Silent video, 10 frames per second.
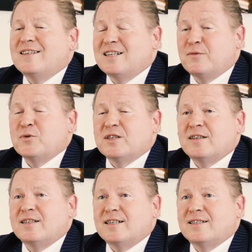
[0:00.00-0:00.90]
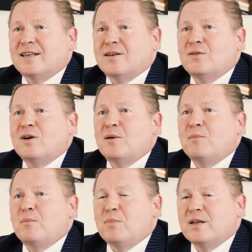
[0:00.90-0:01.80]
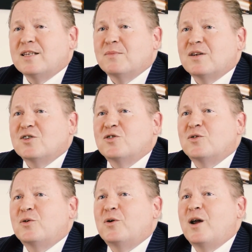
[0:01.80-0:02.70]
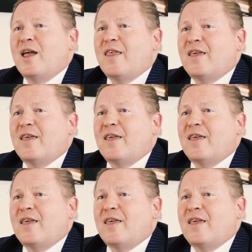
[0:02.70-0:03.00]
the devil's in the detail, and please make sure